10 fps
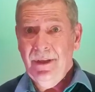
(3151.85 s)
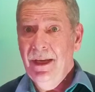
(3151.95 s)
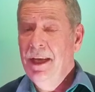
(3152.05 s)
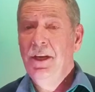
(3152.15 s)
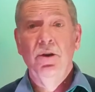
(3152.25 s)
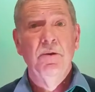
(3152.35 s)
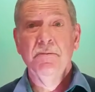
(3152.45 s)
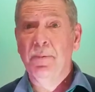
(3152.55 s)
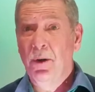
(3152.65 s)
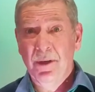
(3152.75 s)
He knew it was
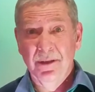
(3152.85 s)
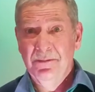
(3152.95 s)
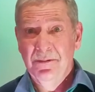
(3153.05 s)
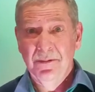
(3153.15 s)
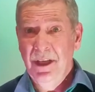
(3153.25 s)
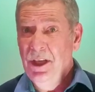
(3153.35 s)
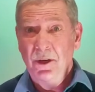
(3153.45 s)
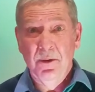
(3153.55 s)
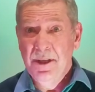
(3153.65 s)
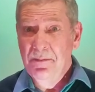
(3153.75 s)
broken. He knew it
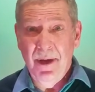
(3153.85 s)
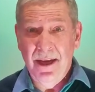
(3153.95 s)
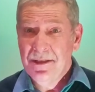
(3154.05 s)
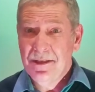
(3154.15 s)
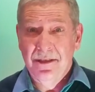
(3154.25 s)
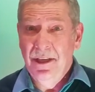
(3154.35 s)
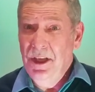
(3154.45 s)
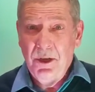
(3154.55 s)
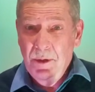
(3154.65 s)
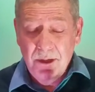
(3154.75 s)
was a mess. He
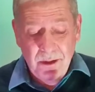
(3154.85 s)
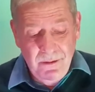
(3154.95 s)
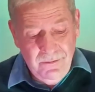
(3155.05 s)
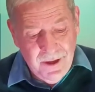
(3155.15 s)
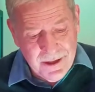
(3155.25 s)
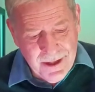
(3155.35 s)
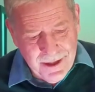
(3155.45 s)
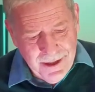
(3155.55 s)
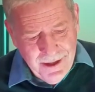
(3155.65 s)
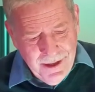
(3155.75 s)
knew we couldn't fix it.